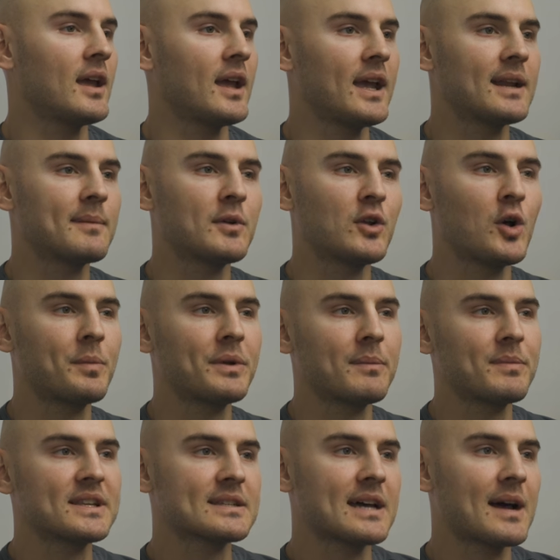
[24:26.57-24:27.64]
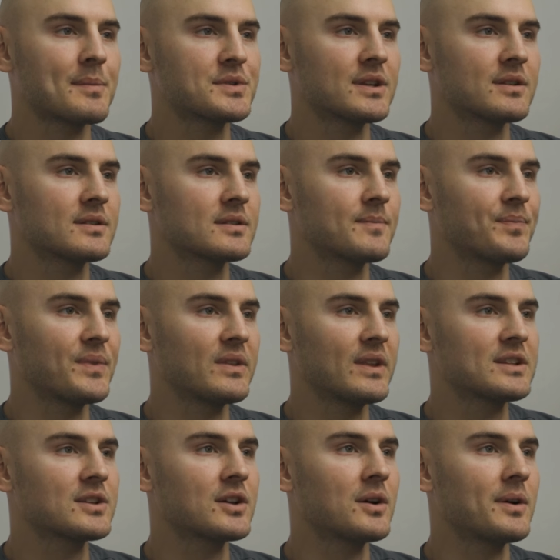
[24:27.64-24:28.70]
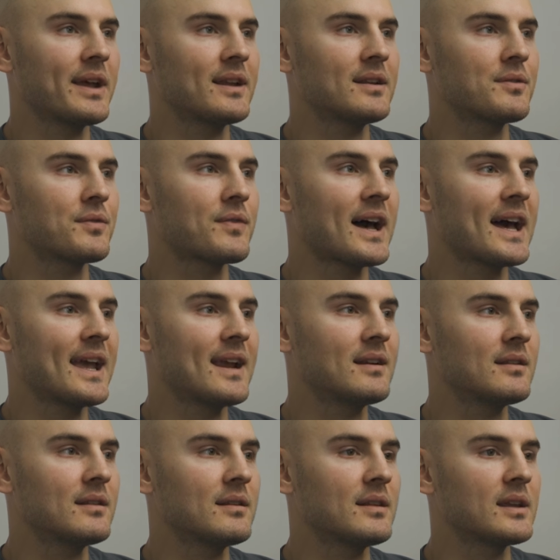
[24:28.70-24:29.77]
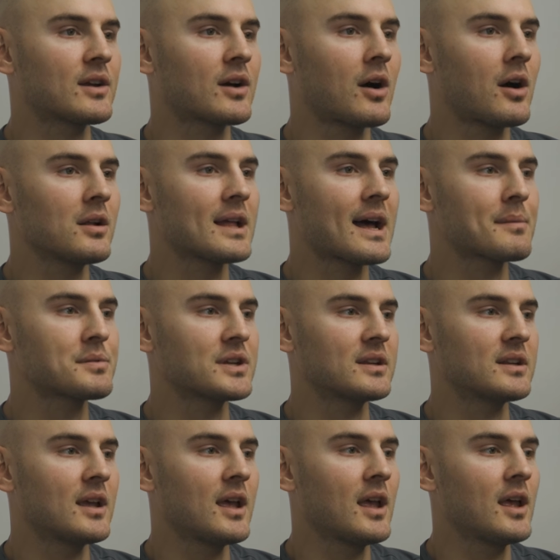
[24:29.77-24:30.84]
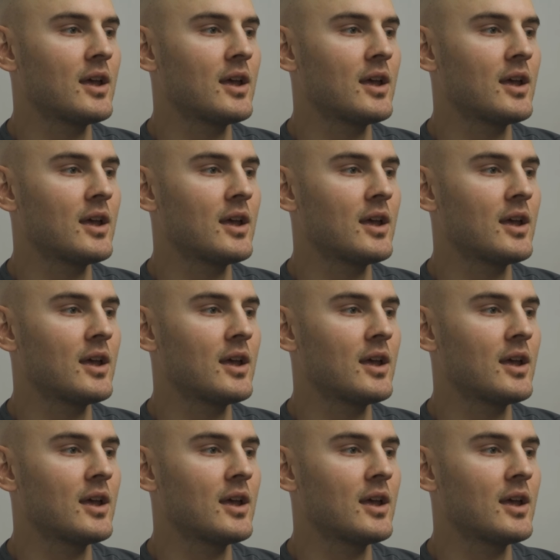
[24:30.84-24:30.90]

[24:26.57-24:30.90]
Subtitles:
And I'm going to open up these options. And let's go and find the call option